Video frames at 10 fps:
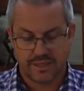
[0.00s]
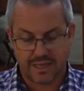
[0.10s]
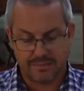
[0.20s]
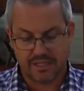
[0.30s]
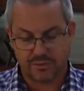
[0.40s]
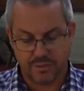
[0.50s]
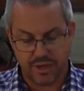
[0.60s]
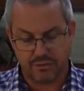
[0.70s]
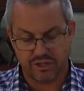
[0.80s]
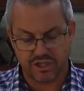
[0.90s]
They must
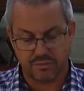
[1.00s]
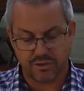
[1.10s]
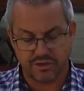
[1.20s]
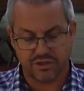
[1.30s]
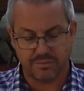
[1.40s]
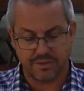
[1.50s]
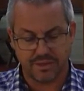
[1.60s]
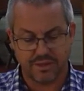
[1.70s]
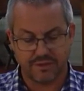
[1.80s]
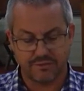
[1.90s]
bear
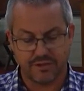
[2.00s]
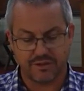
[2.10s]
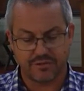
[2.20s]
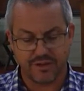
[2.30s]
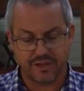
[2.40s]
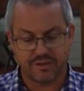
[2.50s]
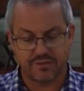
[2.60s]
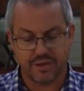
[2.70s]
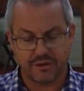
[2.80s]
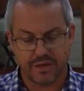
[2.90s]
responsibility for the effect
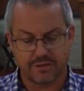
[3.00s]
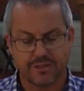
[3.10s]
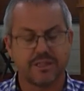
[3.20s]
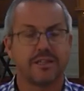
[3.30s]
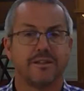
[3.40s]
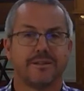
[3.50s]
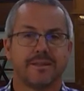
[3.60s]
of their own sin,